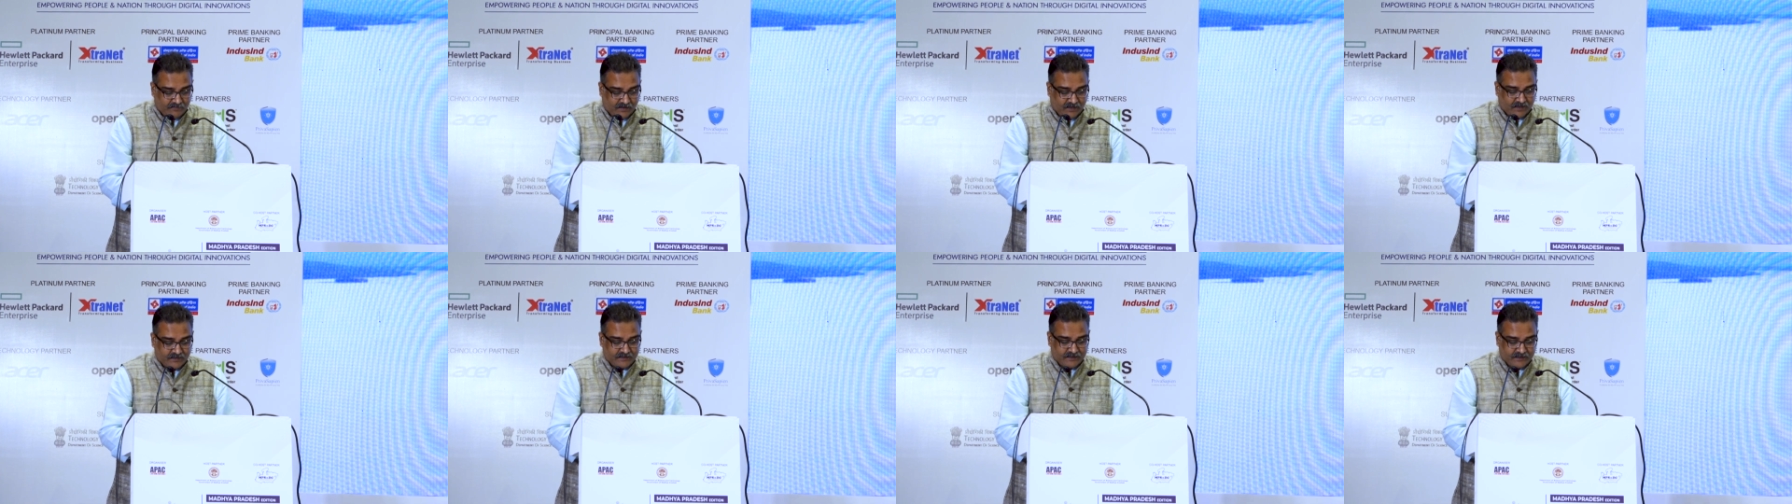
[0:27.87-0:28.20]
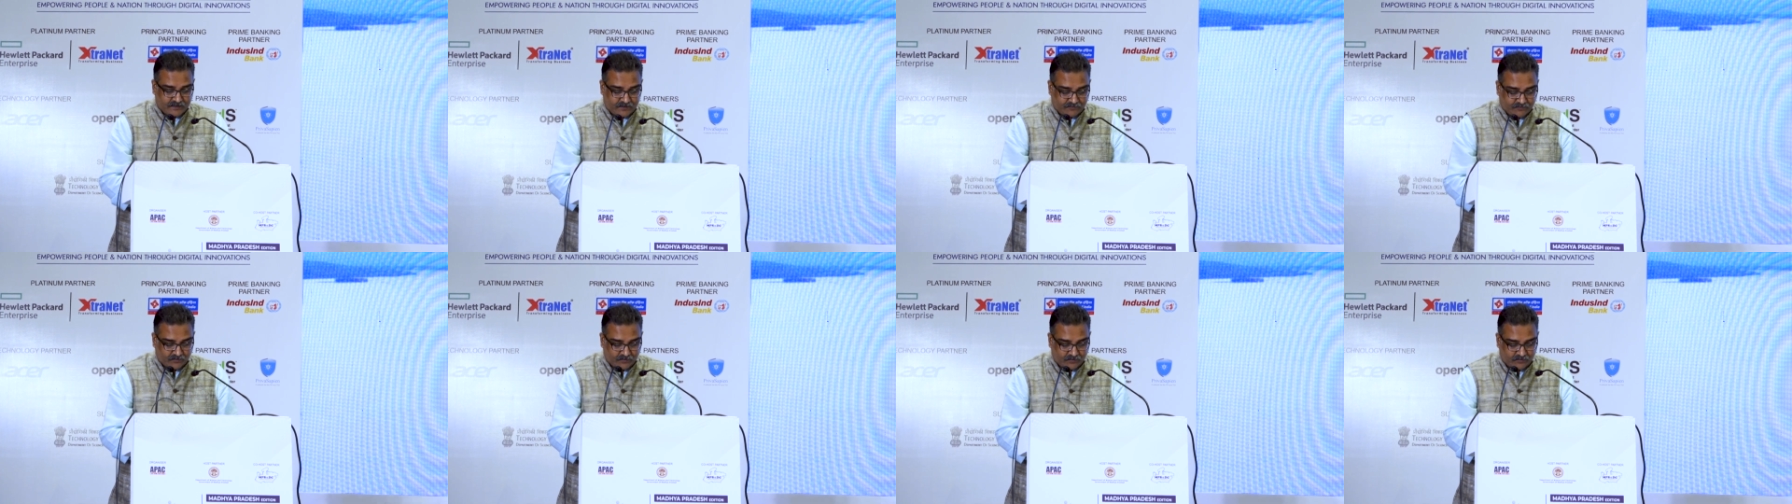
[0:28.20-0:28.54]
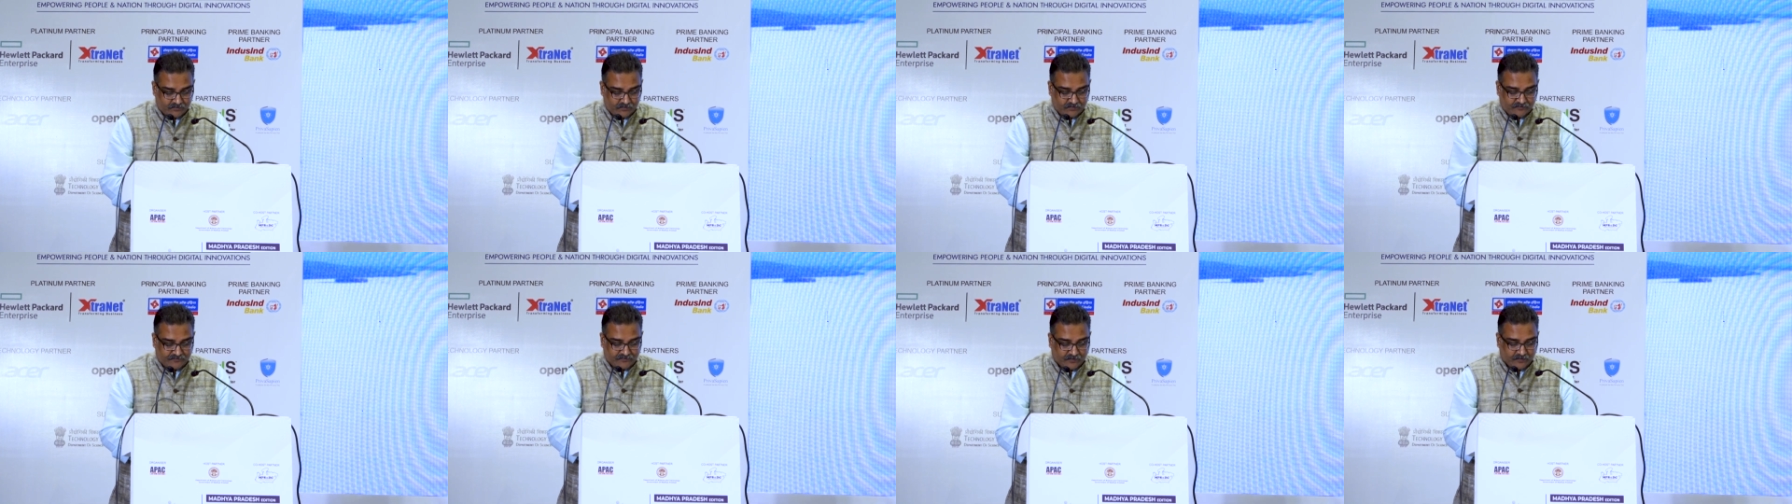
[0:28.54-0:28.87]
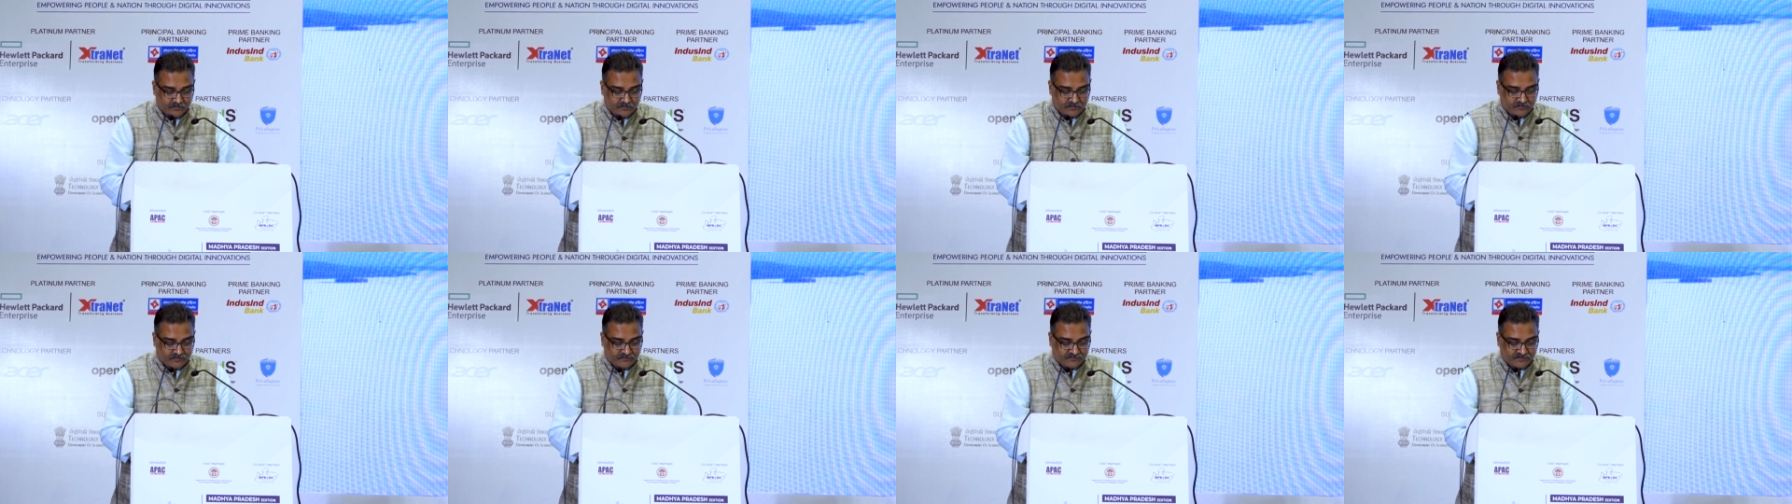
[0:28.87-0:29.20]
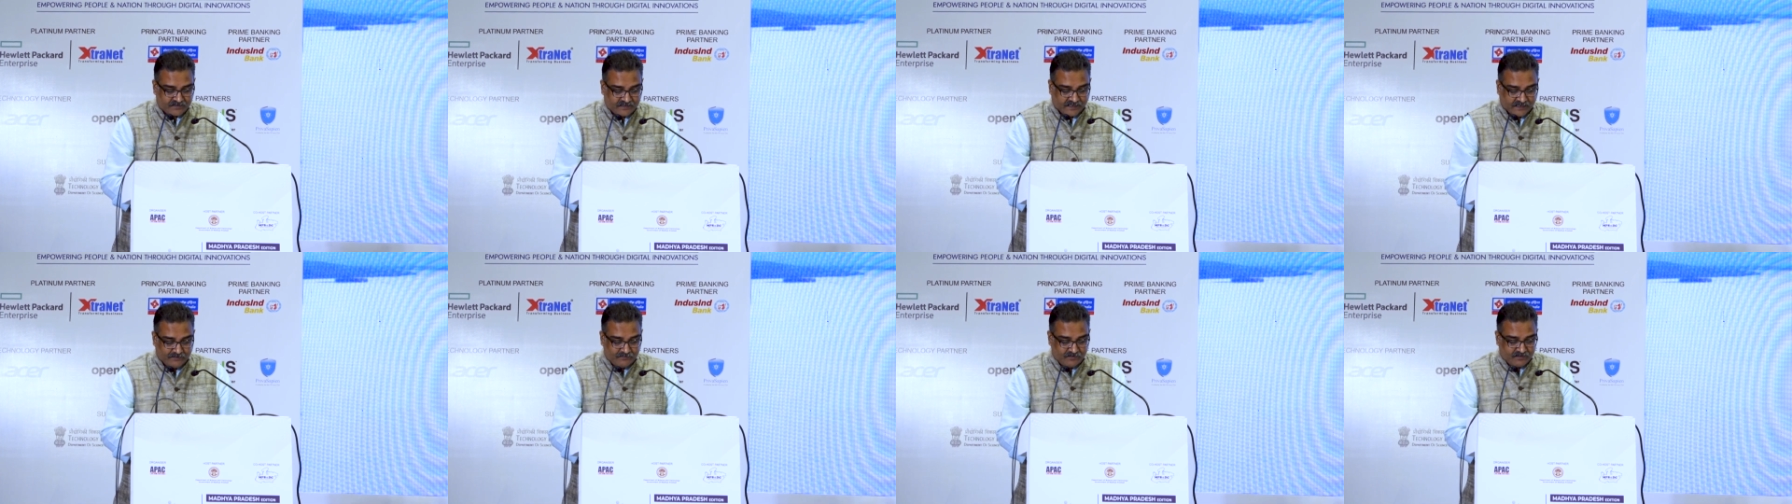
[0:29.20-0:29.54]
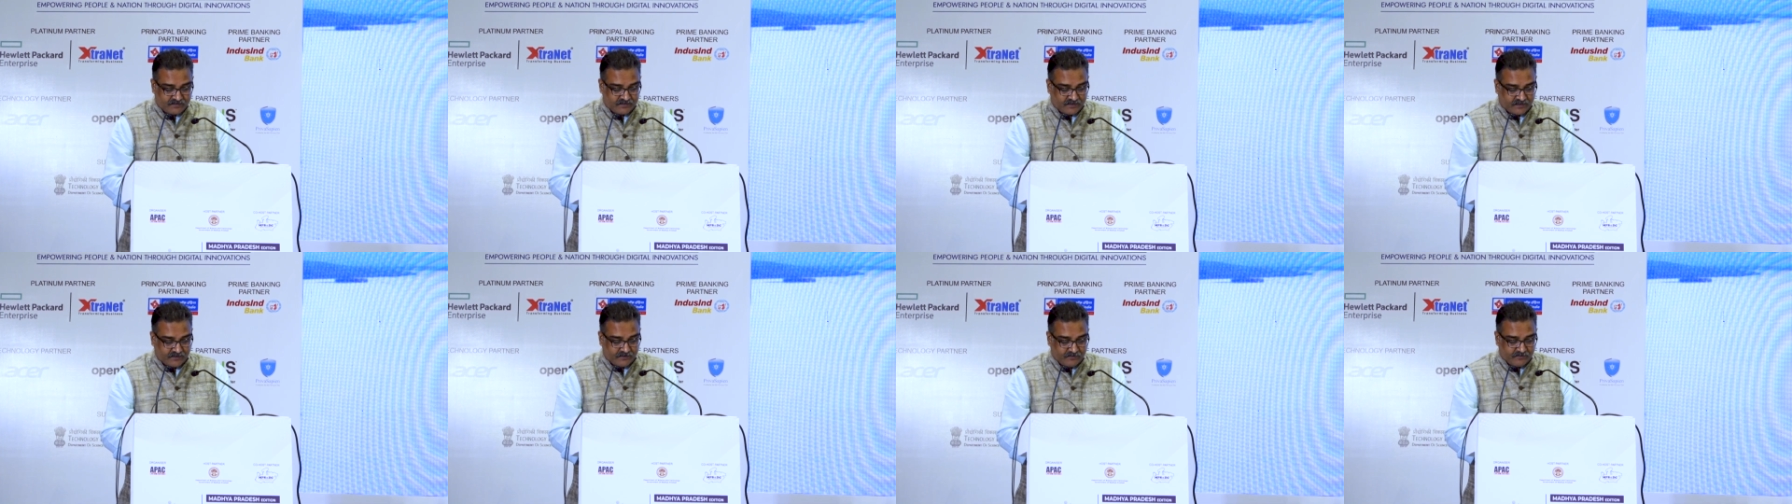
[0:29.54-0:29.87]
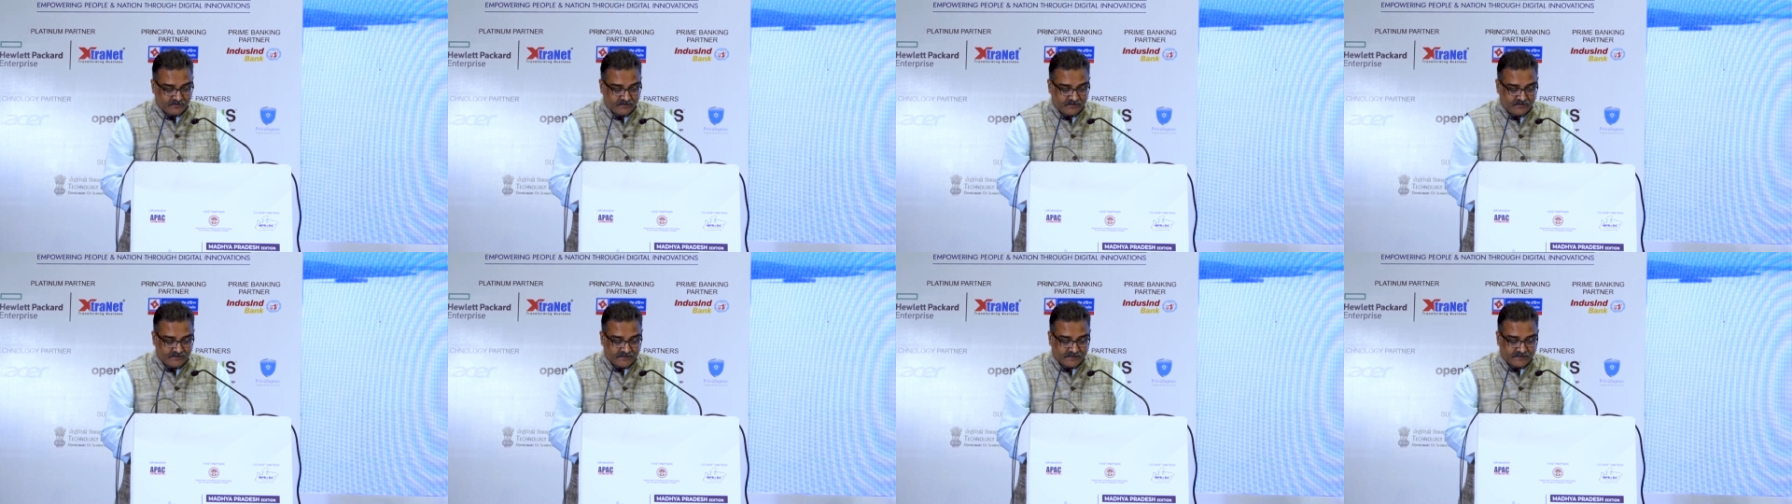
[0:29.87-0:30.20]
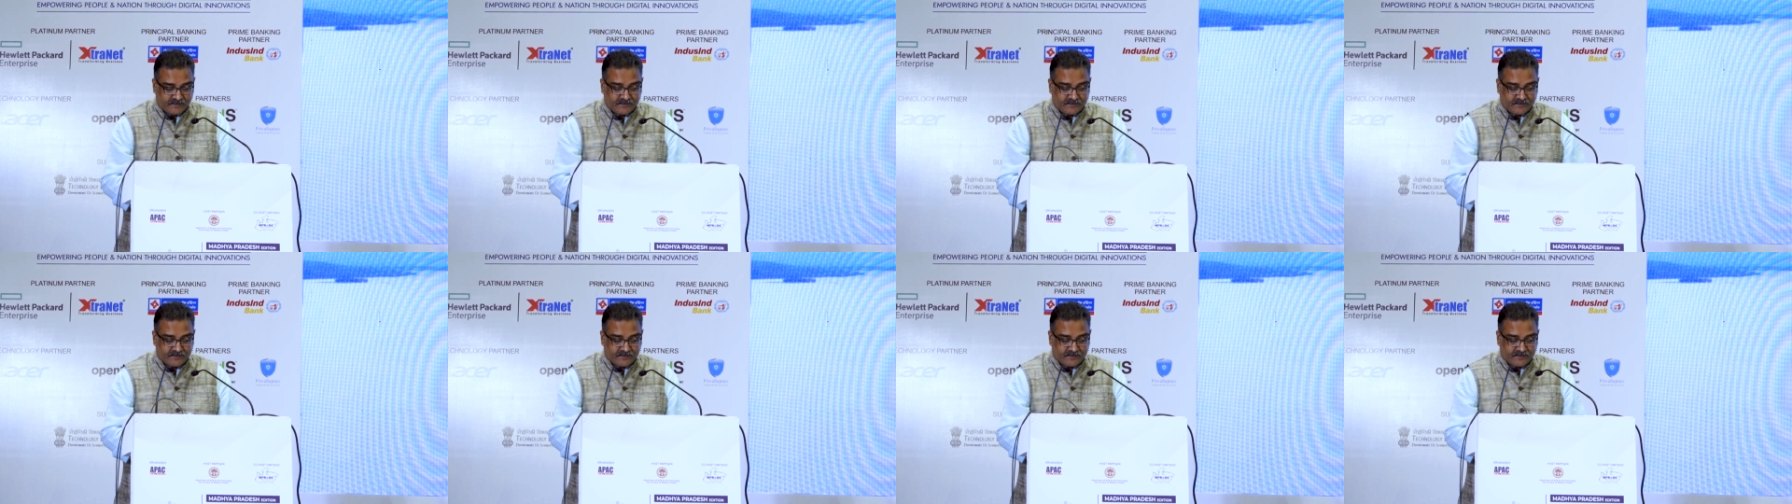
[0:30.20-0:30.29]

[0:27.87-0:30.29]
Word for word: Mahadeshwar, founder of Cyber Secure India.